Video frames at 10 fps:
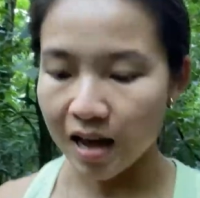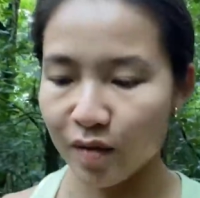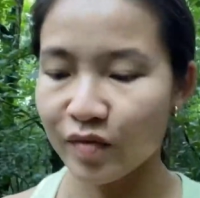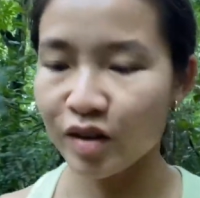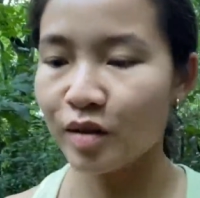
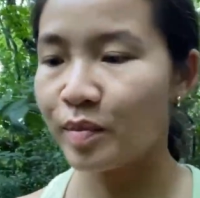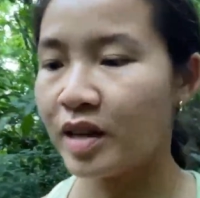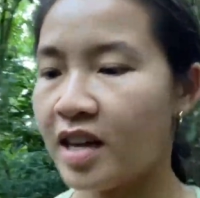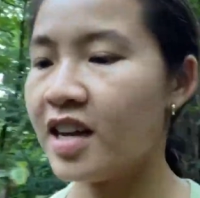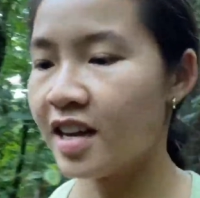After
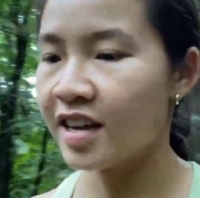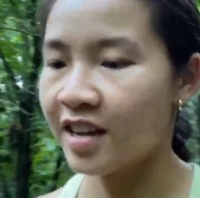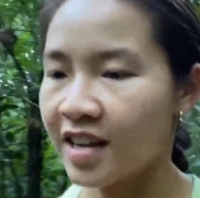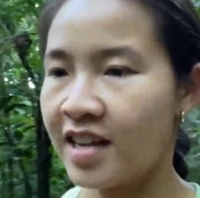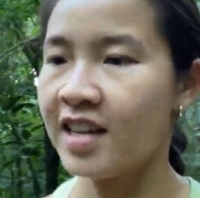being
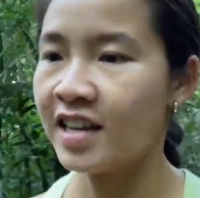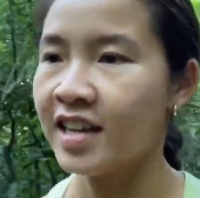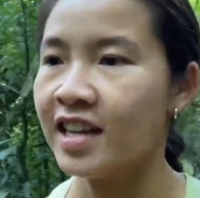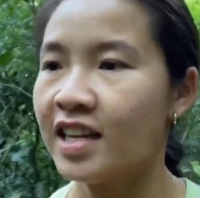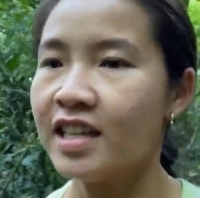
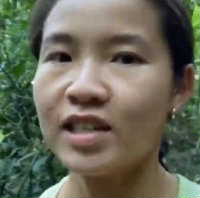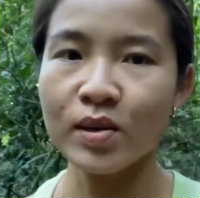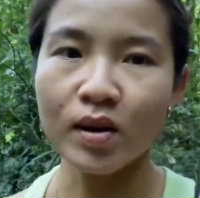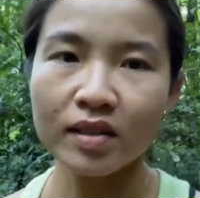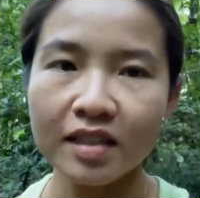to
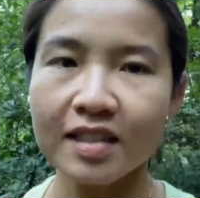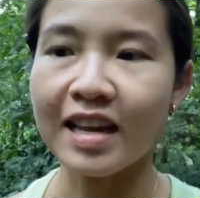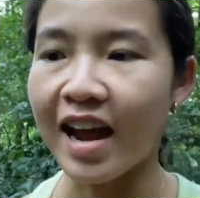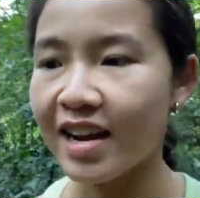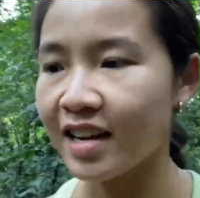all these
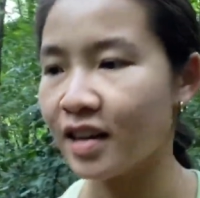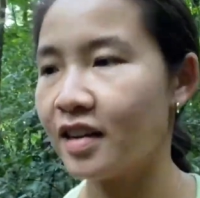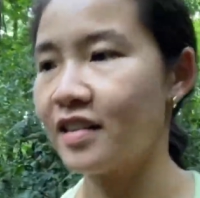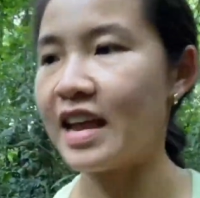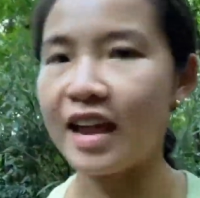guided
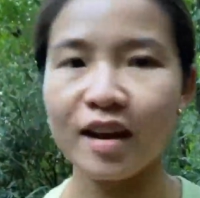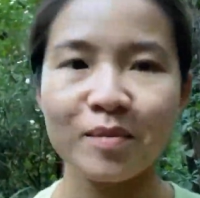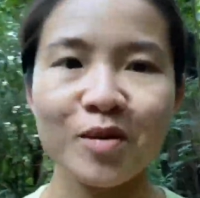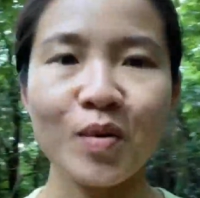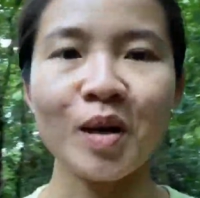
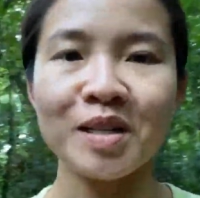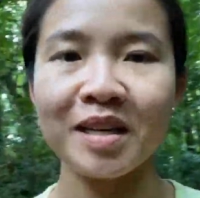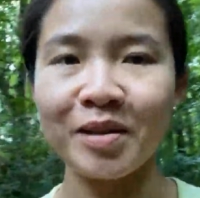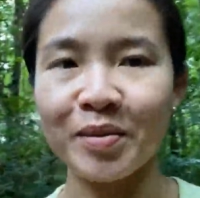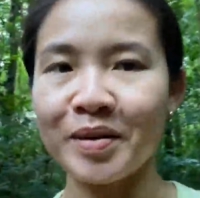animal
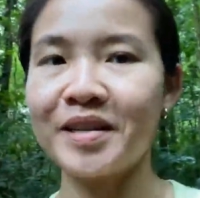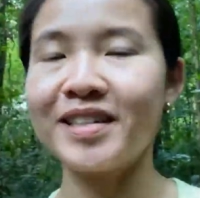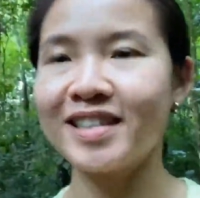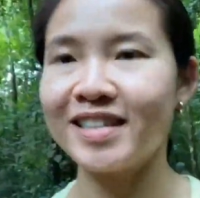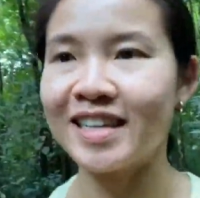watching
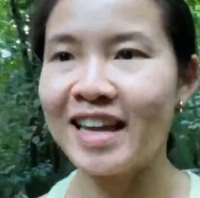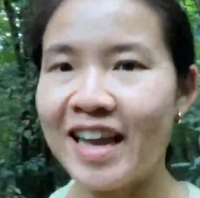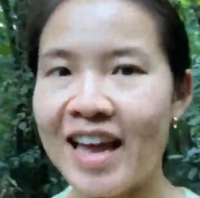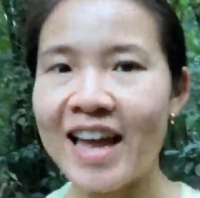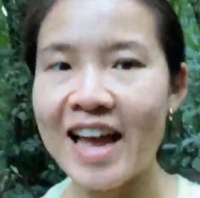tours,
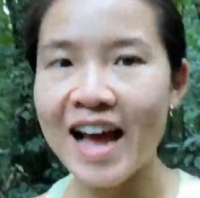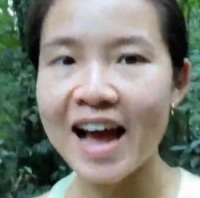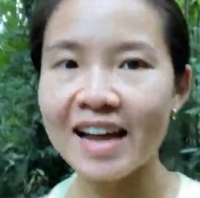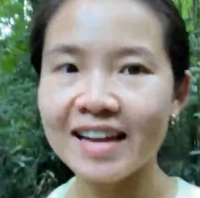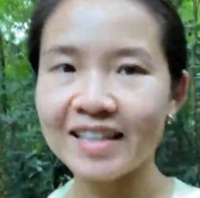
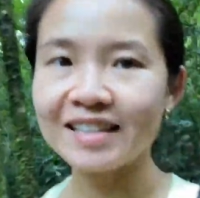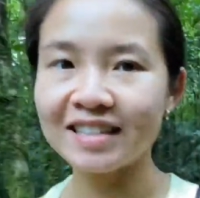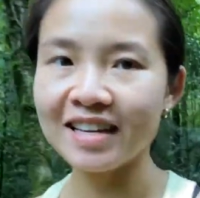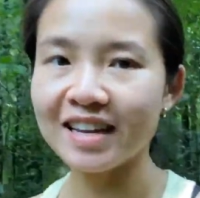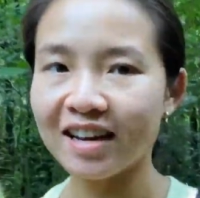I can
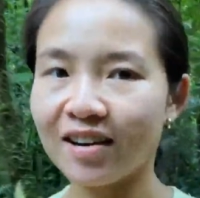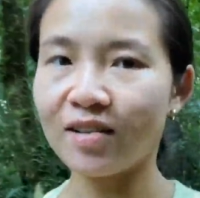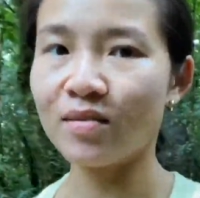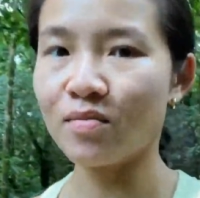see now